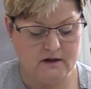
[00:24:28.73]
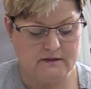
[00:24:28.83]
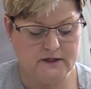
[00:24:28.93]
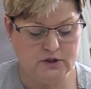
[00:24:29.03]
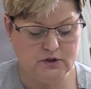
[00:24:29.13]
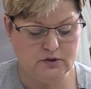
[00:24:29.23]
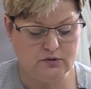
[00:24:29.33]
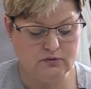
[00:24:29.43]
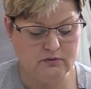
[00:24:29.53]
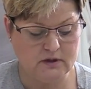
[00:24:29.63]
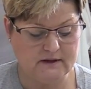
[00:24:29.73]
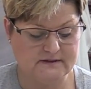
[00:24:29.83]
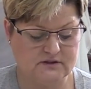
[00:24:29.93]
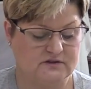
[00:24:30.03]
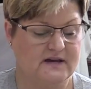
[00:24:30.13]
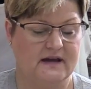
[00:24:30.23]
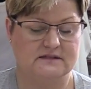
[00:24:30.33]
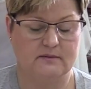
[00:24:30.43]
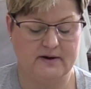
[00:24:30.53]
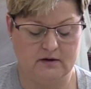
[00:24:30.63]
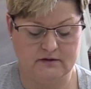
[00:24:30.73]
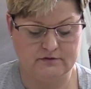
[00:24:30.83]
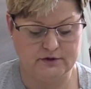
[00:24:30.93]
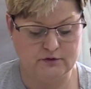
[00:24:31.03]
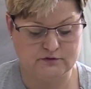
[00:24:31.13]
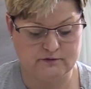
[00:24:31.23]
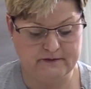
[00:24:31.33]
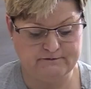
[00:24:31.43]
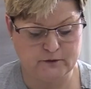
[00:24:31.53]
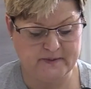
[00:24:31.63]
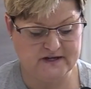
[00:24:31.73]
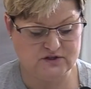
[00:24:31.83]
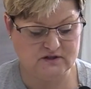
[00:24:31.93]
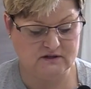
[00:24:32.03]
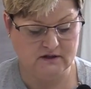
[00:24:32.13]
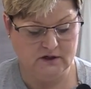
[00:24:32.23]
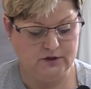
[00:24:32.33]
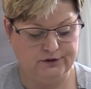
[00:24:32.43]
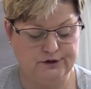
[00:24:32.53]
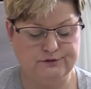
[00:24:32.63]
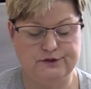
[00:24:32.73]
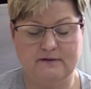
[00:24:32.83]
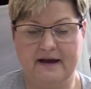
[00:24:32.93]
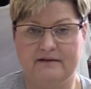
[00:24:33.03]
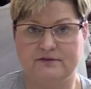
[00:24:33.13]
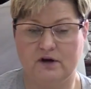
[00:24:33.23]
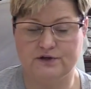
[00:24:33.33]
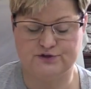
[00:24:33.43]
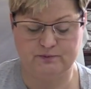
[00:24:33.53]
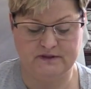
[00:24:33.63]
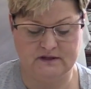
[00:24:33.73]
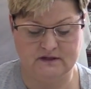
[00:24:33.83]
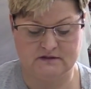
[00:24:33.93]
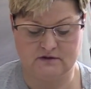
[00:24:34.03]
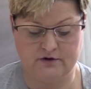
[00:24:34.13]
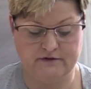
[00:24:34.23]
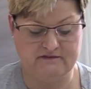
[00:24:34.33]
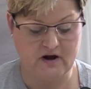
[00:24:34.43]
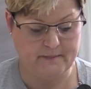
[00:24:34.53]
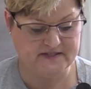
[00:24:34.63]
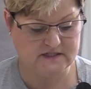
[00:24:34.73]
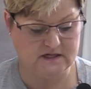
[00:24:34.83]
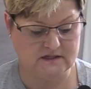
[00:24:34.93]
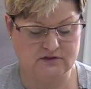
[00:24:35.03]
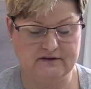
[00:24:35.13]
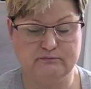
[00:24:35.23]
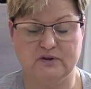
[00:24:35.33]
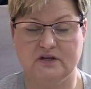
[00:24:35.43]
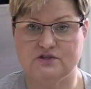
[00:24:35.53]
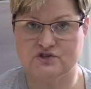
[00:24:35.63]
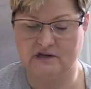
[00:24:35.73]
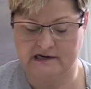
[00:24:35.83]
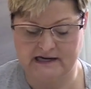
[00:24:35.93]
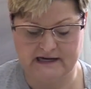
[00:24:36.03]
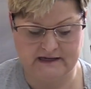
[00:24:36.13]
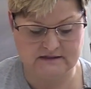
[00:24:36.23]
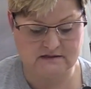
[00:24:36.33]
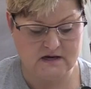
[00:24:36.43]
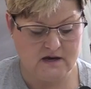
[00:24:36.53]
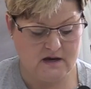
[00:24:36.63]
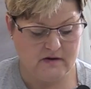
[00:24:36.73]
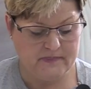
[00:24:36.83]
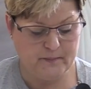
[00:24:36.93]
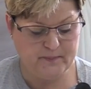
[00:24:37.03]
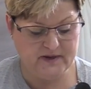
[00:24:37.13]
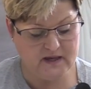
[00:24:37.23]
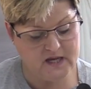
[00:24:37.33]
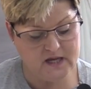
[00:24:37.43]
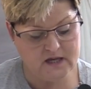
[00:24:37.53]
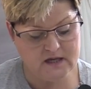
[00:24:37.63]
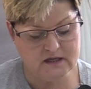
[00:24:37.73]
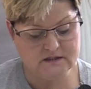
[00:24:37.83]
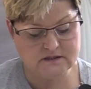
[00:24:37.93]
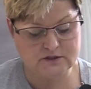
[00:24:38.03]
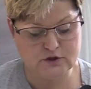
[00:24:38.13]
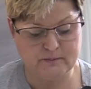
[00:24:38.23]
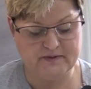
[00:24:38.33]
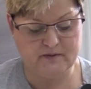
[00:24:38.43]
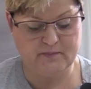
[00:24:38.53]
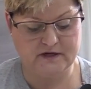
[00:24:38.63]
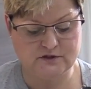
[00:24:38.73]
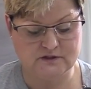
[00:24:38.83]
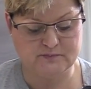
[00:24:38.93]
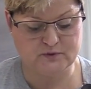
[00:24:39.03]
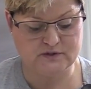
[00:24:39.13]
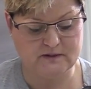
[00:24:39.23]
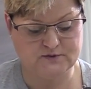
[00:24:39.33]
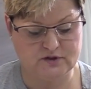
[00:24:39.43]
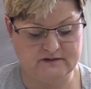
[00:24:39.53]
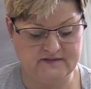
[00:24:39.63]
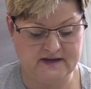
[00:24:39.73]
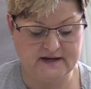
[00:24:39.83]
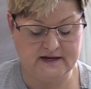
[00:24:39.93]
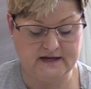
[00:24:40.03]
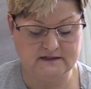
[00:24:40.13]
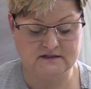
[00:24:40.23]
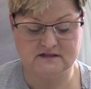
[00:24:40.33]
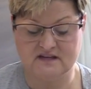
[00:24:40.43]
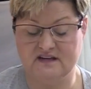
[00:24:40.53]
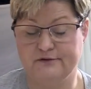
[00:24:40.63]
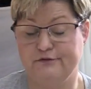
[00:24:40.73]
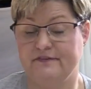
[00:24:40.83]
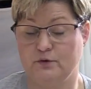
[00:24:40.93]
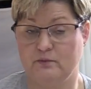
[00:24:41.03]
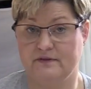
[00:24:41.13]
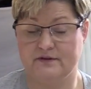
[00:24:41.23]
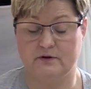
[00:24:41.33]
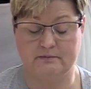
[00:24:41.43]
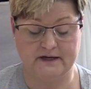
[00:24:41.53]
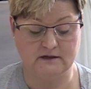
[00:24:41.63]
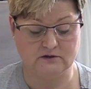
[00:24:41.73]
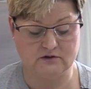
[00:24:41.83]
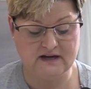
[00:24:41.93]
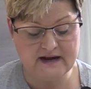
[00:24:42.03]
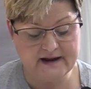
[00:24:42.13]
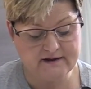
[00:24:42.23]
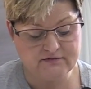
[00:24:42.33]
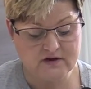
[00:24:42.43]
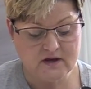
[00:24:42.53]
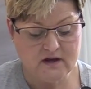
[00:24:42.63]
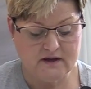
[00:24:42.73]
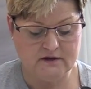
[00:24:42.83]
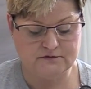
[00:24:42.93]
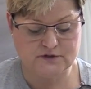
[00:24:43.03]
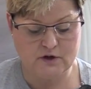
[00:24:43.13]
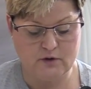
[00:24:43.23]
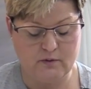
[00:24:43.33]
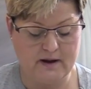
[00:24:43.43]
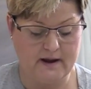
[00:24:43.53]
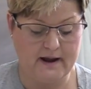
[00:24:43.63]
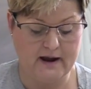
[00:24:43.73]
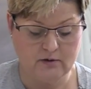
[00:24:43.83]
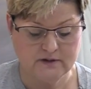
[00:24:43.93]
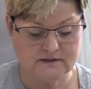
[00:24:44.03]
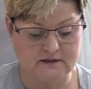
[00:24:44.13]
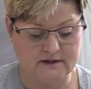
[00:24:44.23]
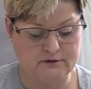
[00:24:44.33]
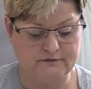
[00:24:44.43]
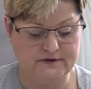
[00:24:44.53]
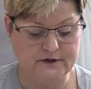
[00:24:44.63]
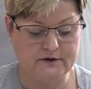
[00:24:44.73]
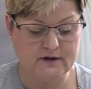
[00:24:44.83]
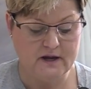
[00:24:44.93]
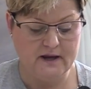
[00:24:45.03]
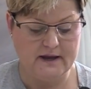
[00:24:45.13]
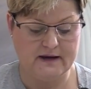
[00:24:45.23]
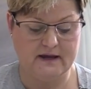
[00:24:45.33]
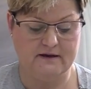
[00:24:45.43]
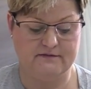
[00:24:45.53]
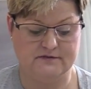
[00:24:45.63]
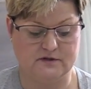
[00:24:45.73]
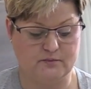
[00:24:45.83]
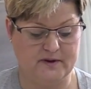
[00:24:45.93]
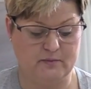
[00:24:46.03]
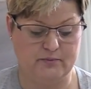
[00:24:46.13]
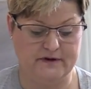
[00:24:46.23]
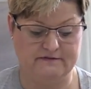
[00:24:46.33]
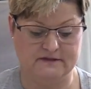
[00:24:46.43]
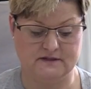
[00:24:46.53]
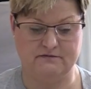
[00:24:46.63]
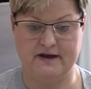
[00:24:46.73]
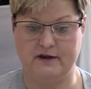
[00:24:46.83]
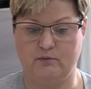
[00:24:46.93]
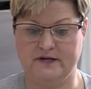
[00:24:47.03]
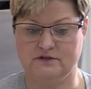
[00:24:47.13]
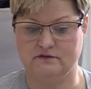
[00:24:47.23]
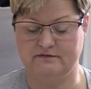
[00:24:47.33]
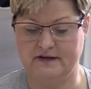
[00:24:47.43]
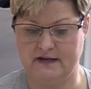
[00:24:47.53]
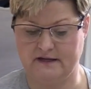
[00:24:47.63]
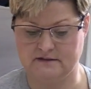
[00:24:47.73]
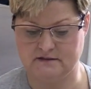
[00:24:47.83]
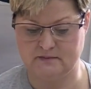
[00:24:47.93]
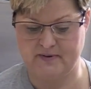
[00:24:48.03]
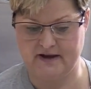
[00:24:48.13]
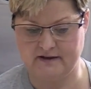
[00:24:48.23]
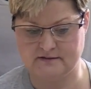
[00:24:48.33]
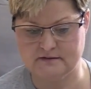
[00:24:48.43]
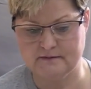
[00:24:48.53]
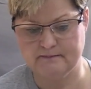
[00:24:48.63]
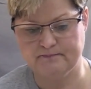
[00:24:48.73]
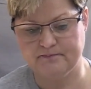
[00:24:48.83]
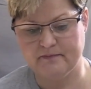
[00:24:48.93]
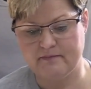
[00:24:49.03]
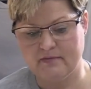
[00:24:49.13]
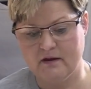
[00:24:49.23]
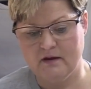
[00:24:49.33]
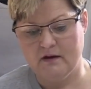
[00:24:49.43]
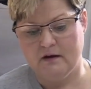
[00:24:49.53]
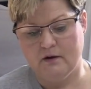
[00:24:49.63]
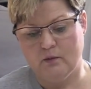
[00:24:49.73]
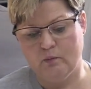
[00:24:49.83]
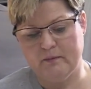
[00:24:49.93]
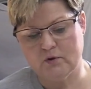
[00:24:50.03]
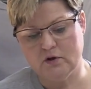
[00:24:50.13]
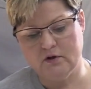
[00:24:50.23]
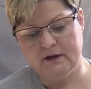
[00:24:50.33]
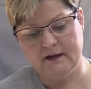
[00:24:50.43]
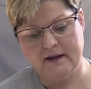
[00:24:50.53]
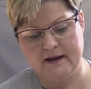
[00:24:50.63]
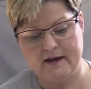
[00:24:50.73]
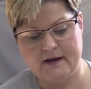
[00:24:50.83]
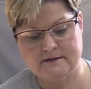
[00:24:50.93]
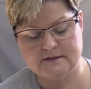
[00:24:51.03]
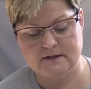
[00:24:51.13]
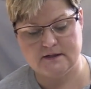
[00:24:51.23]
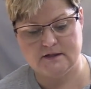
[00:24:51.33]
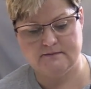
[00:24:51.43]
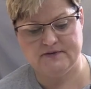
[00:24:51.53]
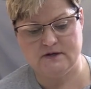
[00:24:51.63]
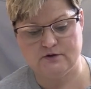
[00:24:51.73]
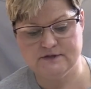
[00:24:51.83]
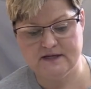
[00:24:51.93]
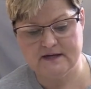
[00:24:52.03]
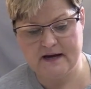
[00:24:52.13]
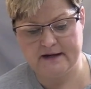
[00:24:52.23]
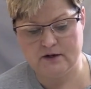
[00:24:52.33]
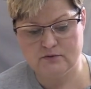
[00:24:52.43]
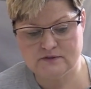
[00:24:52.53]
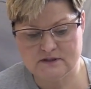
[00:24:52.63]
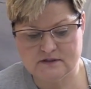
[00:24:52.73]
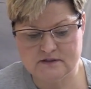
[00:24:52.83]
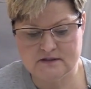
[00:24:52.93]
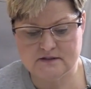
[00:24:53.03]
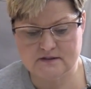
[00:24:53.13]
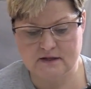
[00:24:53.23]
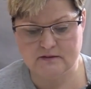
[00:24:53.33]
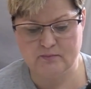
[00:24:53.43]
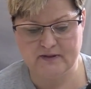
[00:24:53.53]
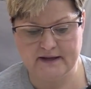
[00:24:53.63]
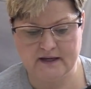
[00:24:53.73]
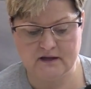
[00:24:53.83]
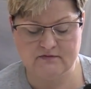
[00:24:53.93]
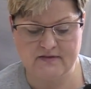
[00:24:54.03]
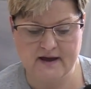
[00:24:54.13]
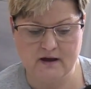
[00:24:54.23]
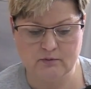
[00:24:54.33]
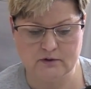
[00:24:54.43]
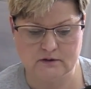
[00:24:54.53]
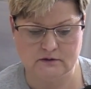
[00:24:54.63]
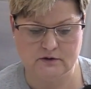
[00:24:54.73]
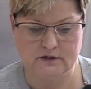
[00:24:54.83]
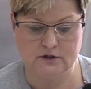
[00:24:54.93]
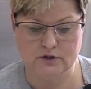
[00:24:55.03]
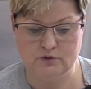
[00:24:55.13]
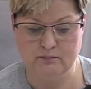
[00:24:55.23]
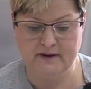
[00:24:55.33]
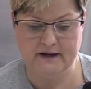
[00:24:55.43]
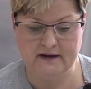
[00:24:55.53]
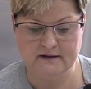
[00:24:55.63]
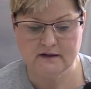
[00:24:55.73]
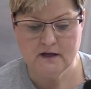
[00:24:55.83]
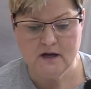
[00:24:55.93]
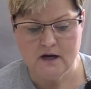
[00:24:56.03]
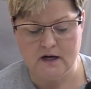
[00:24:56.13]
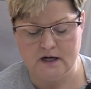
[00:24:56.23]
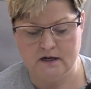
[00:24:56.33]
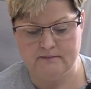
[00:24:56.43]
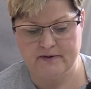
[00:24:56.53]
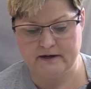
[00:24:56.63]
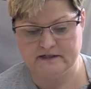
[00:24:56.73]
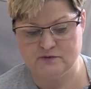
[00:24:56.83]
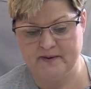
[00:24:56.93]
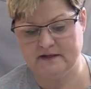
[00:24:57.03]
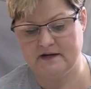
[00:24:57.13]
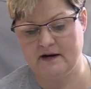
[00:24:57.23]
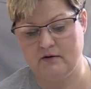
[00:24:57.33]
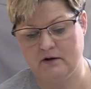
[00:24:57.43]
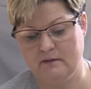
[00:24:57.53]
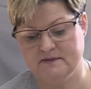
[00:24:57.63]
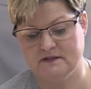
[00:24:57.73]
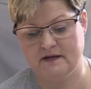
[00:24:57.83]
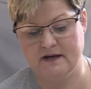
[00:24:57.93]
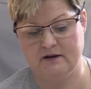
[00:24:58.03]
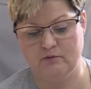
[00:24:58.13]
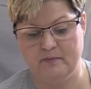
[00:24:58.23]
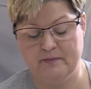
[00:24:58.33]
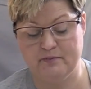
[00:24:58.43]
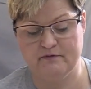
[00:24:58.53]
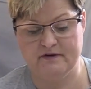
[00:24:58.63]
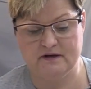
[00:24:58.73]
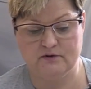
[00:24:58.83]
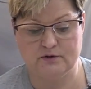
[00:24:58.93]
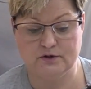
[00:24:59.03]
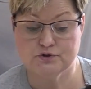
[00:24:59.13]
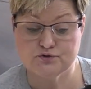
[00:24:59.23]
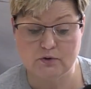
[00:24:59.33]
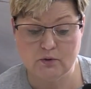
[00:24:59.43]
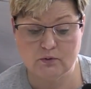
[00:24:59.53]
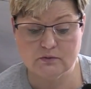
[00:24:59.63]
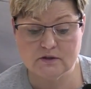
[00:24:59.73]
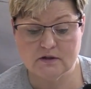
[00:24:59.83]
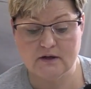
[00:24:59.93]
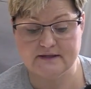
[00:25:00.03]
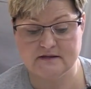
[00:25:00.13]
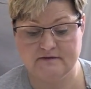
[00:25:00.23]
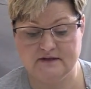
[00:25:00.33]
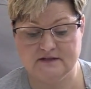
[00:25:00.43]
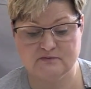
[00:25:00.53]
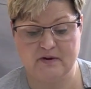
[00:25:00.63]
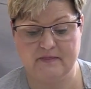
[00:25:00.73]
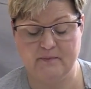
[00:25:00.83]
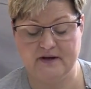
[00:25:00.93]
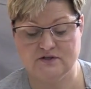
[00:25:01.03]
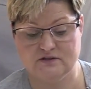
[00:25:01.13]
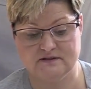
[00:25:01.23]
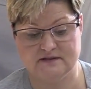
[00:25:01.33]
The U is just ask about other useful information. Do you have nausea with this? Are you vomiting? Do you have bloodshot eyes? The P is determine the patient's perception of the headache. Does it interfere with their regular life? If so, how does it interfere? And has there been a previous evaluation of headaches in the past? When we're looking at the nursing diagnoses and the planning of that, we're going to look at acute pain. Our expected outcome is the headache will be prevented or controlled, as evidenced by the patient